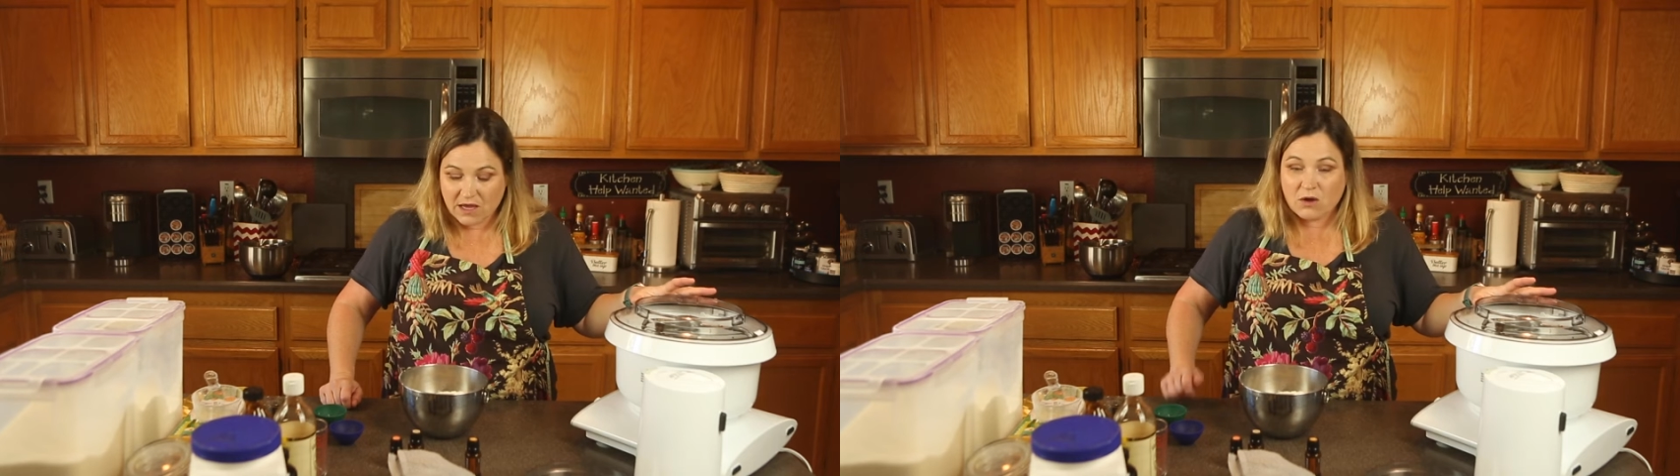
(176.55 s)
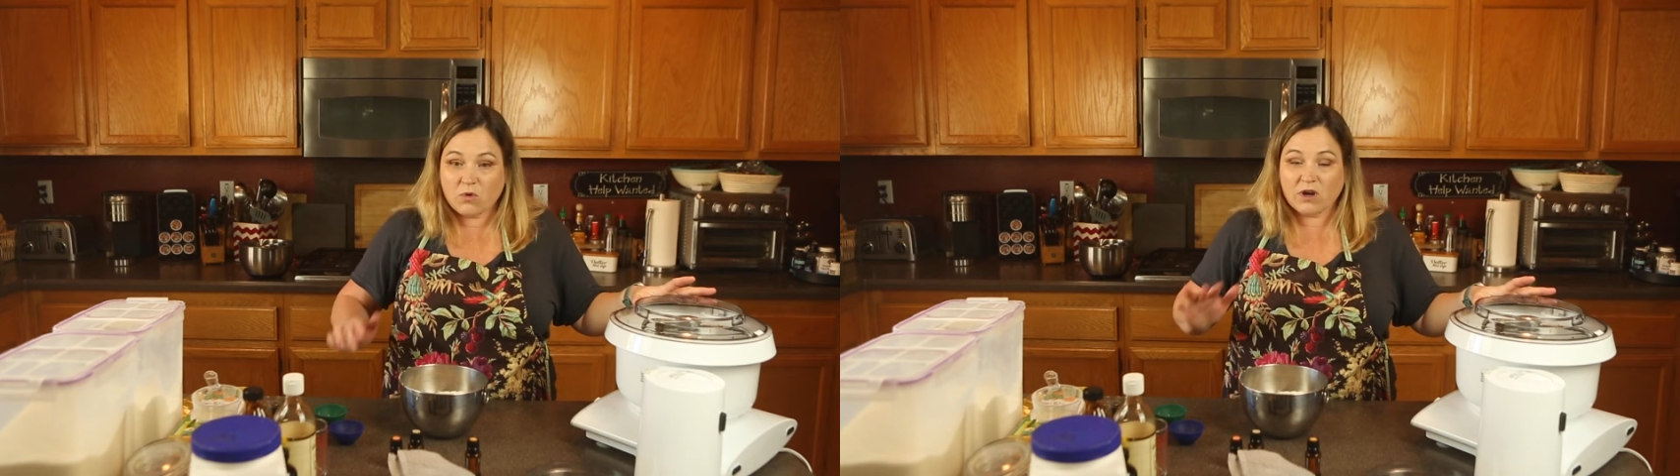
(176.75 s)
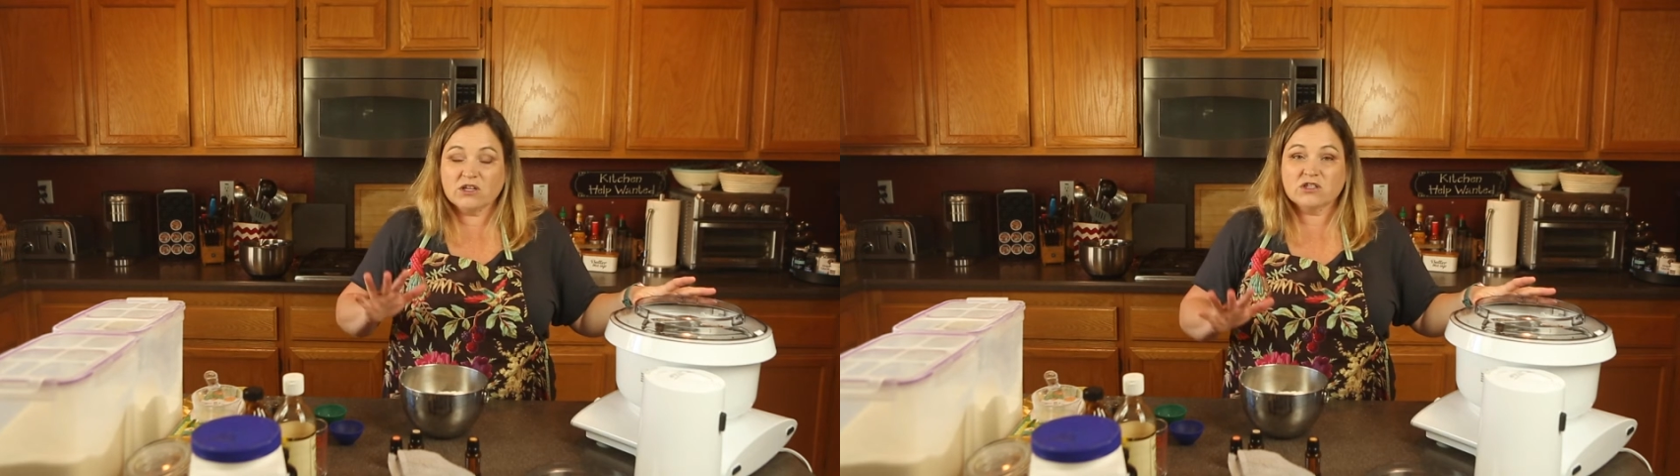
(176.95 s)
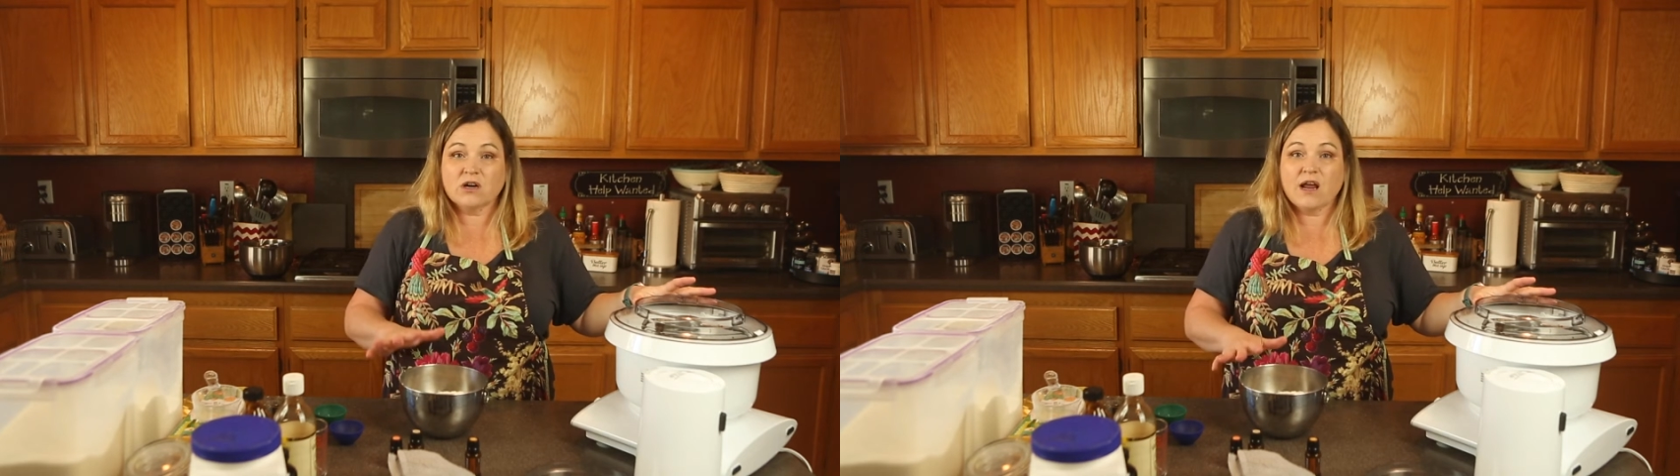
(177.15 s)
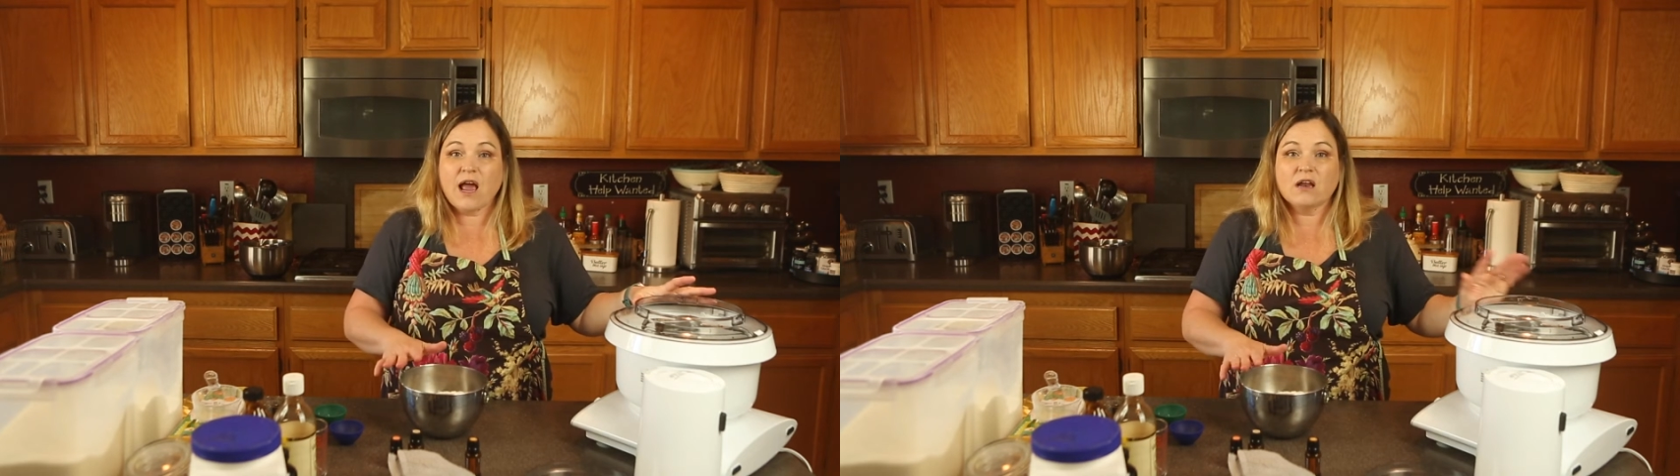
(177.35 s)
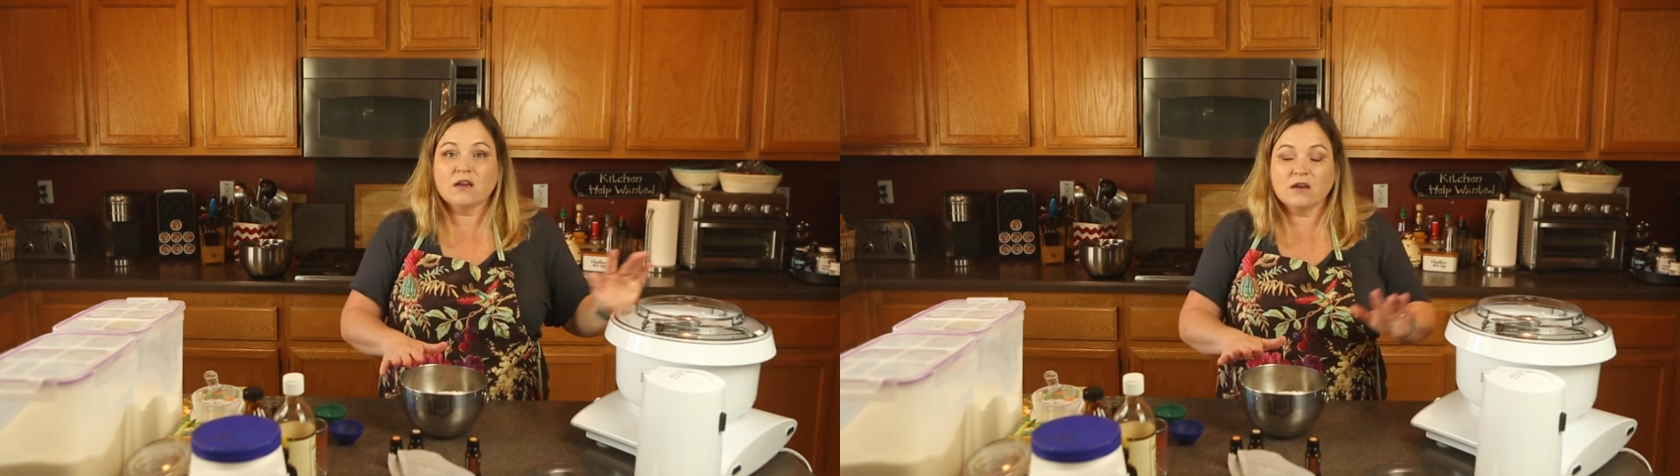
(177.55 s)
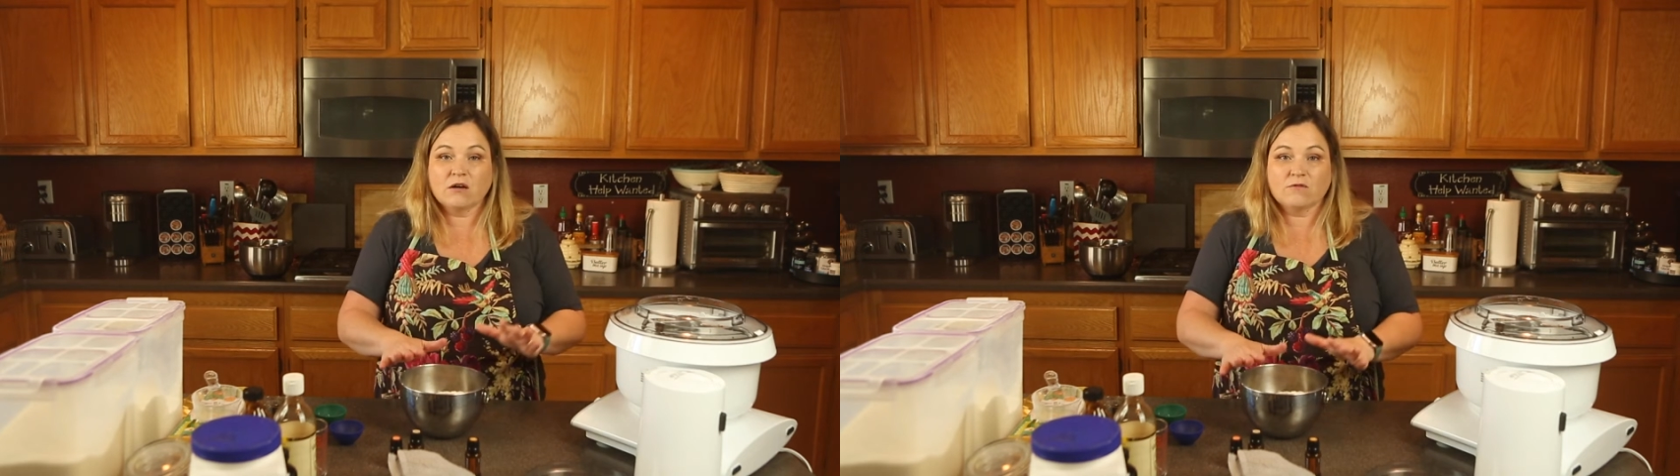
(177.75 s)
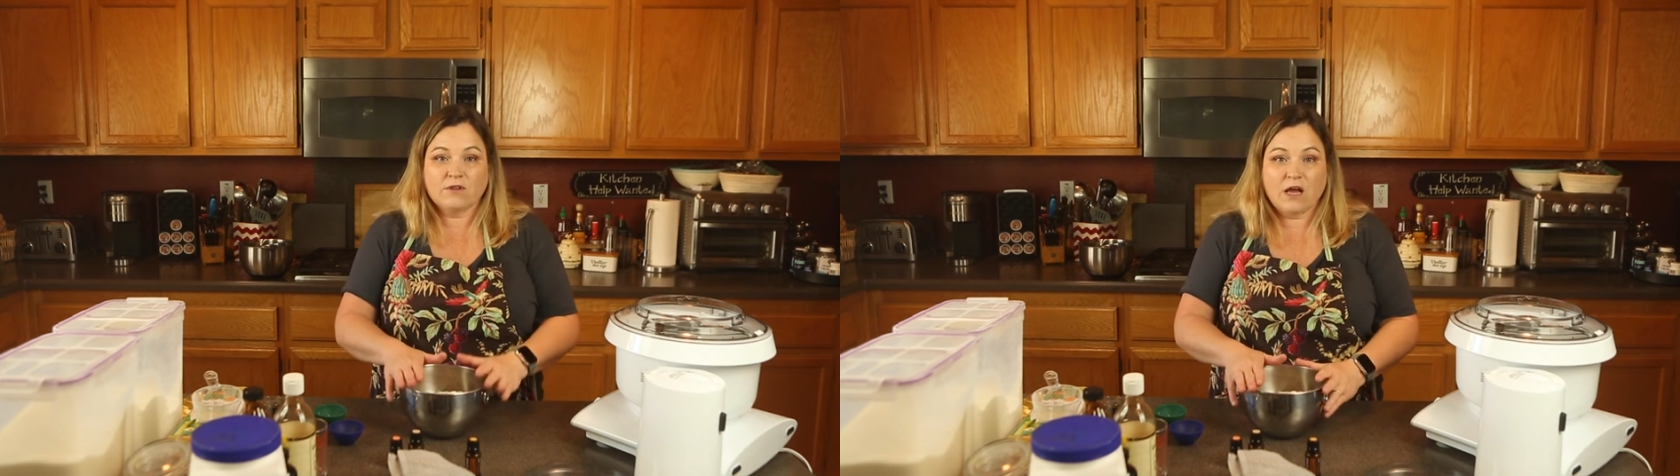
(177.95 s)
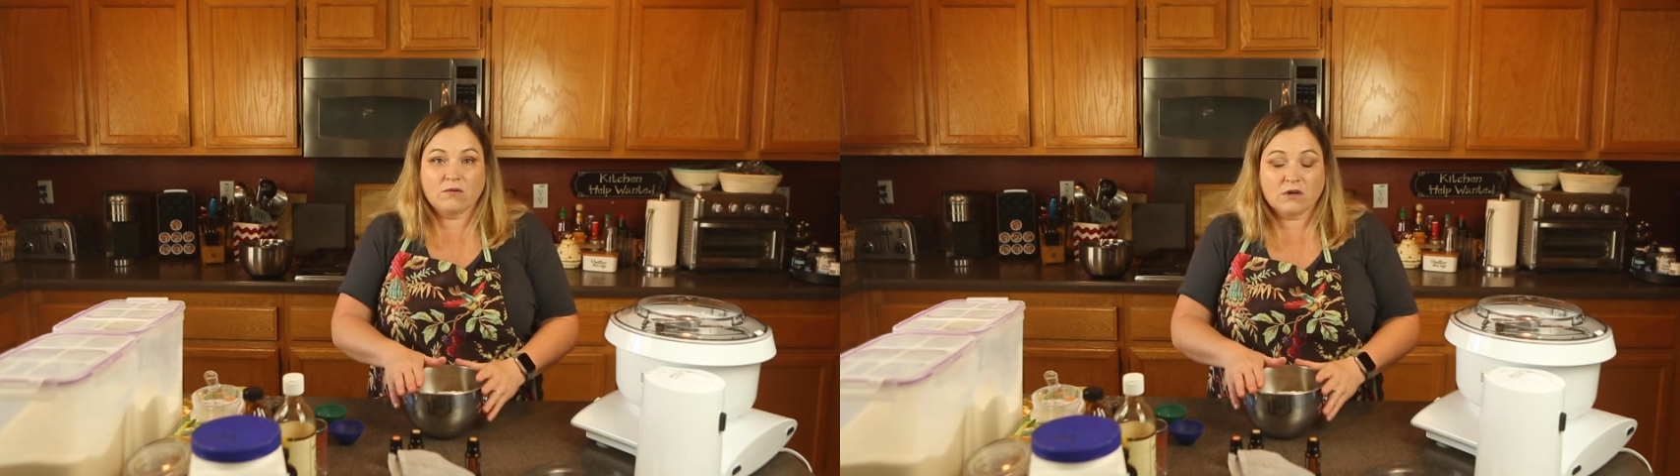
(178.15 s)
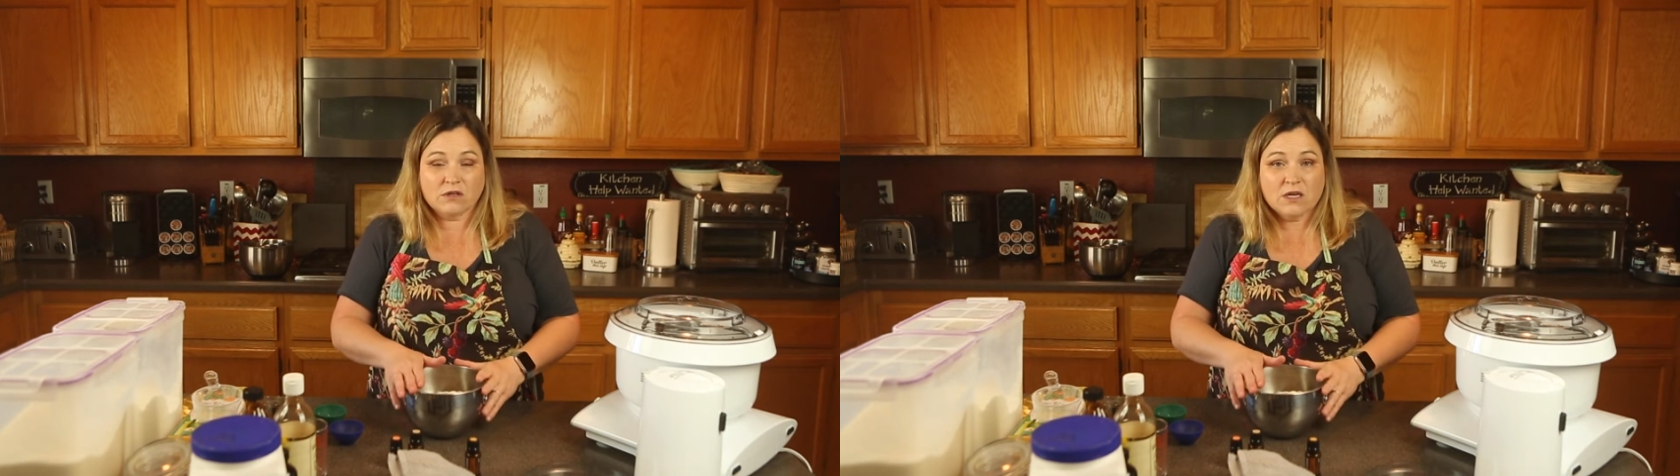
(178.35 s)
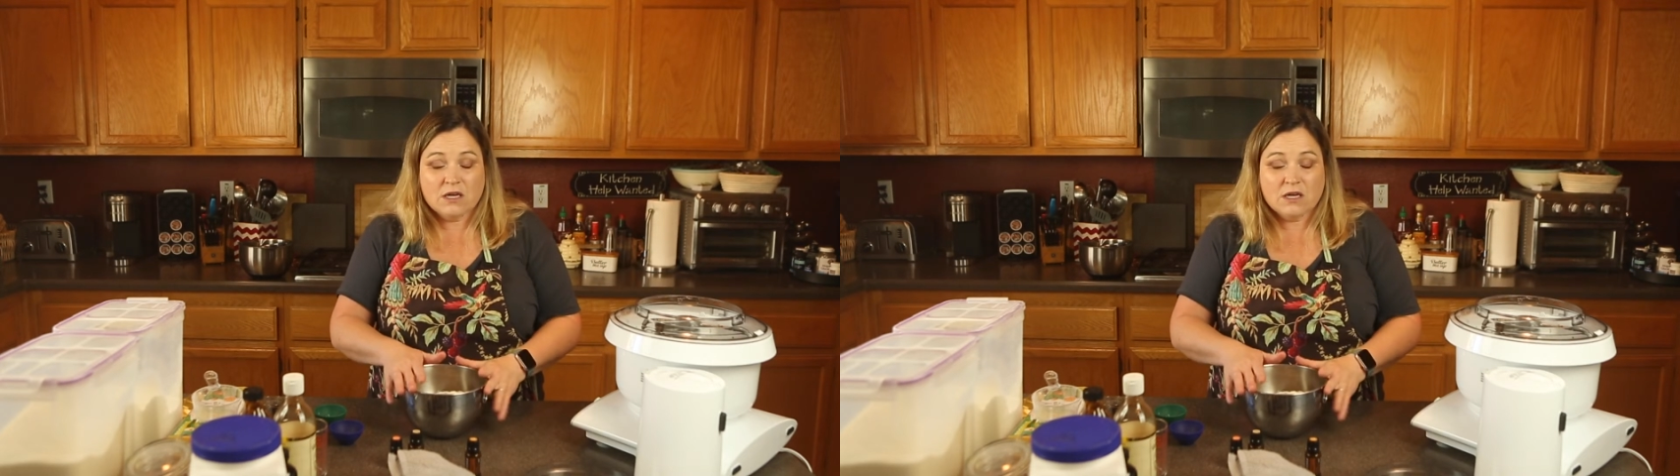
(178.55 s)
We're going to start adding in our flour.